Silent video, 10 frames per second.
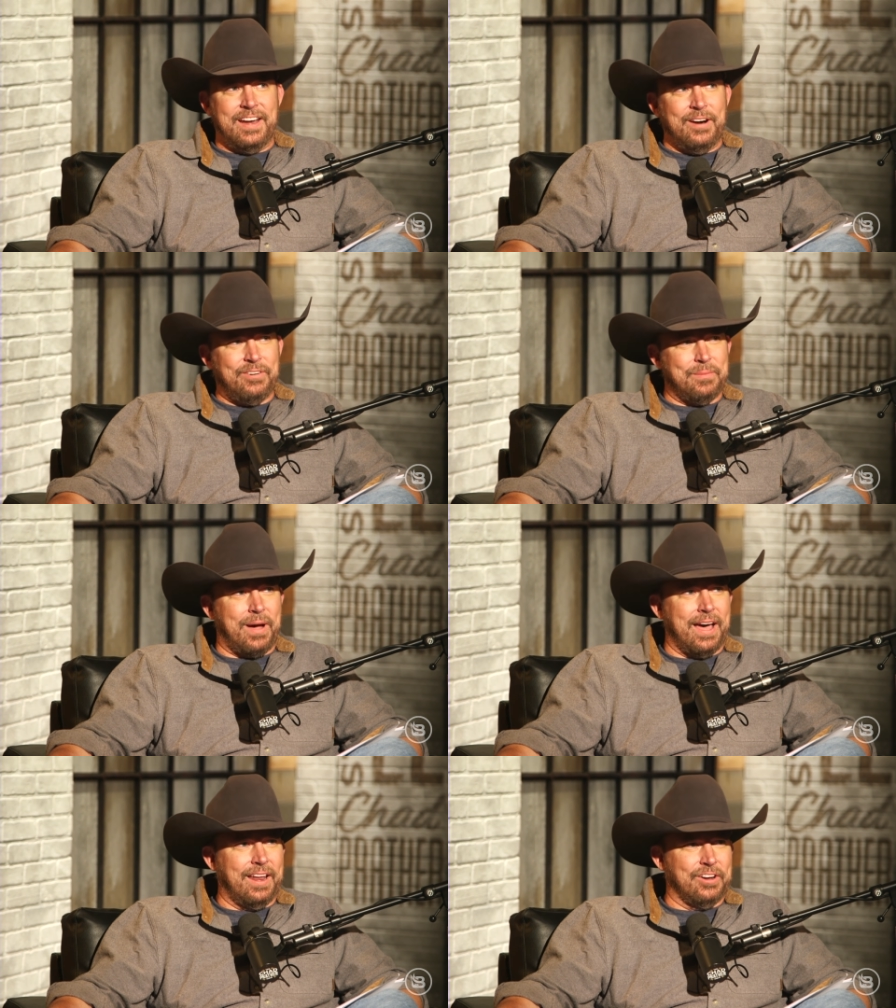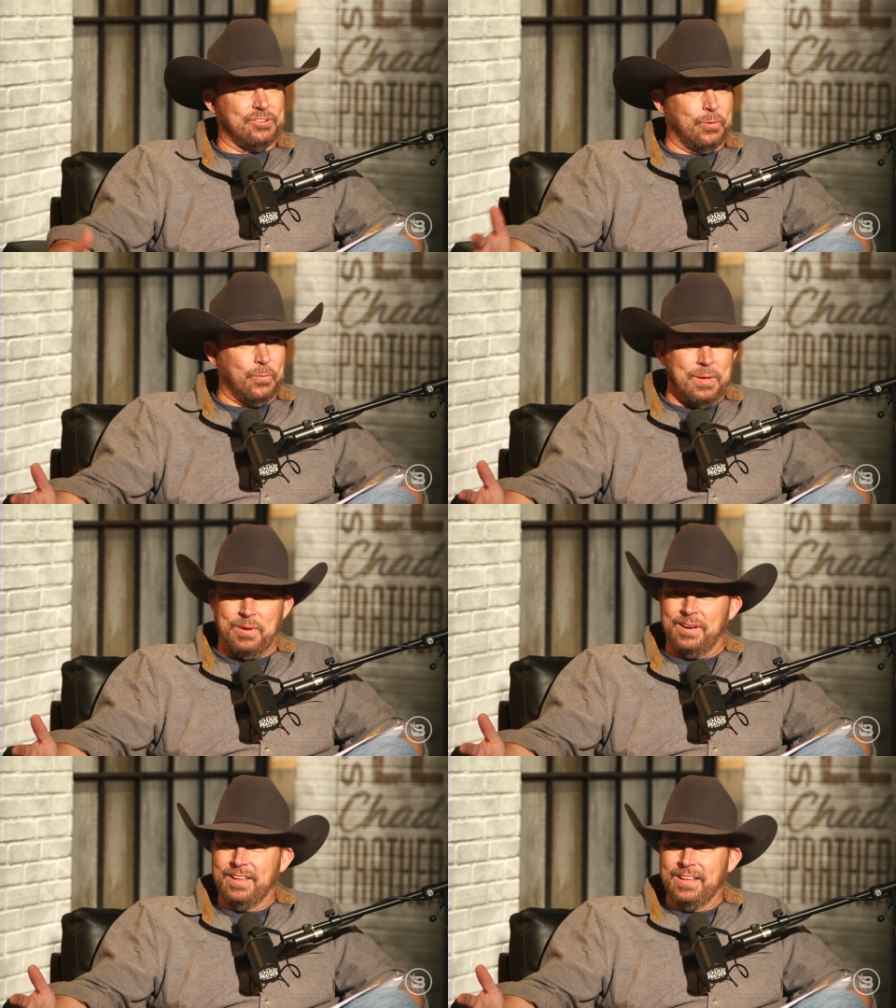never the biological
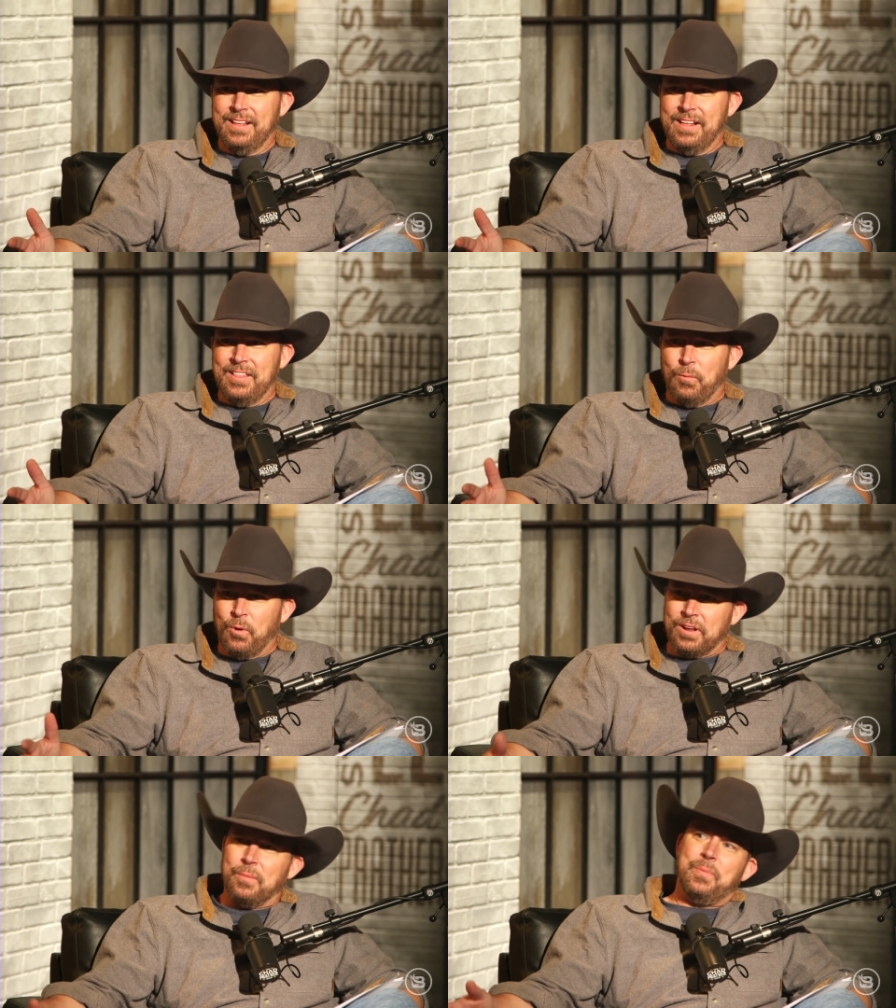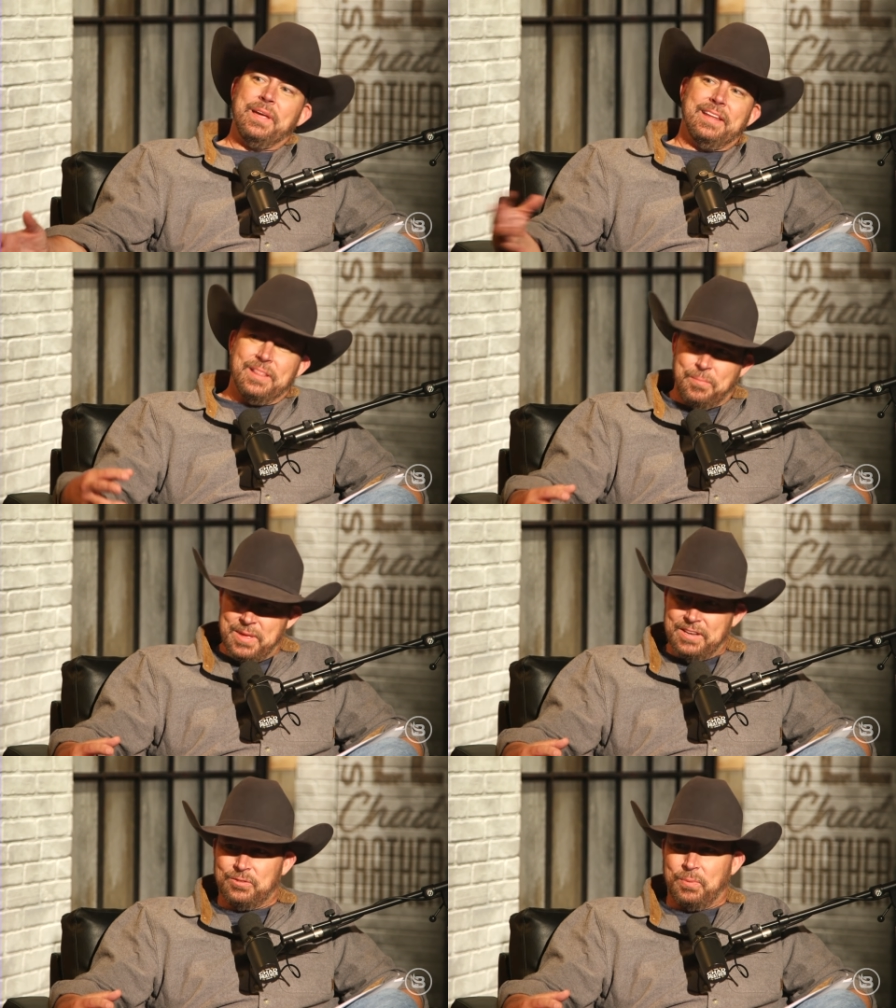women that want to compete in the
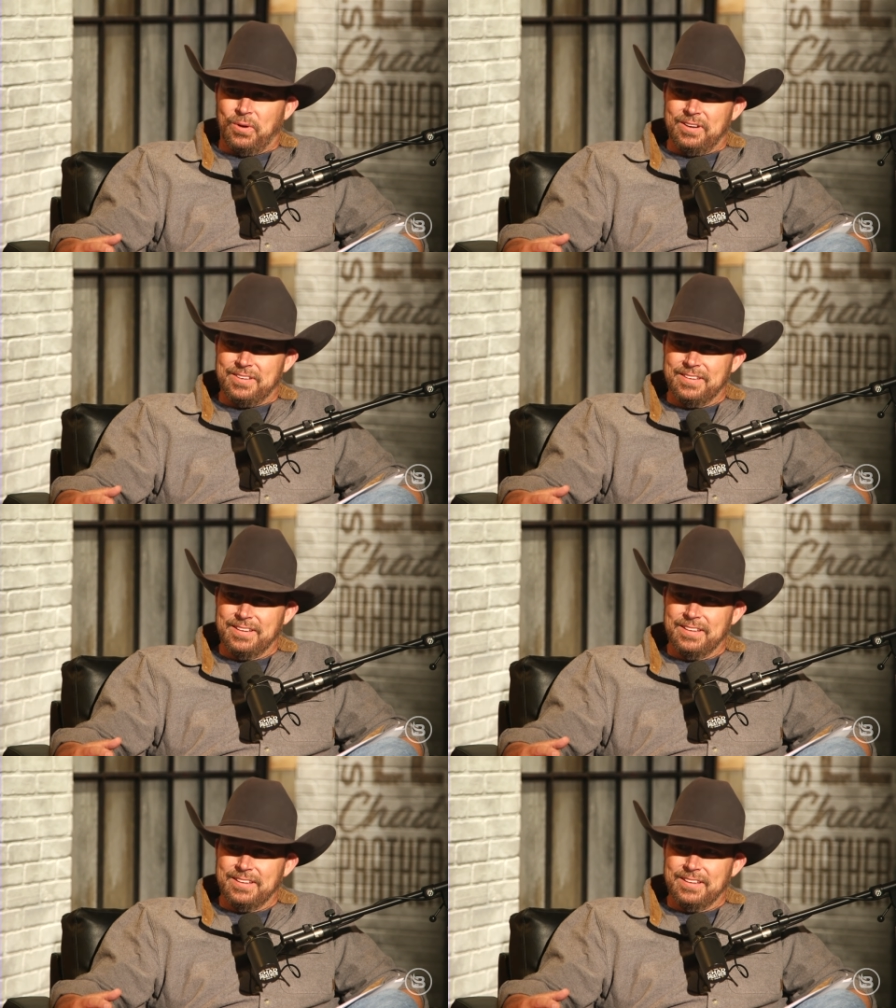men's sports. These are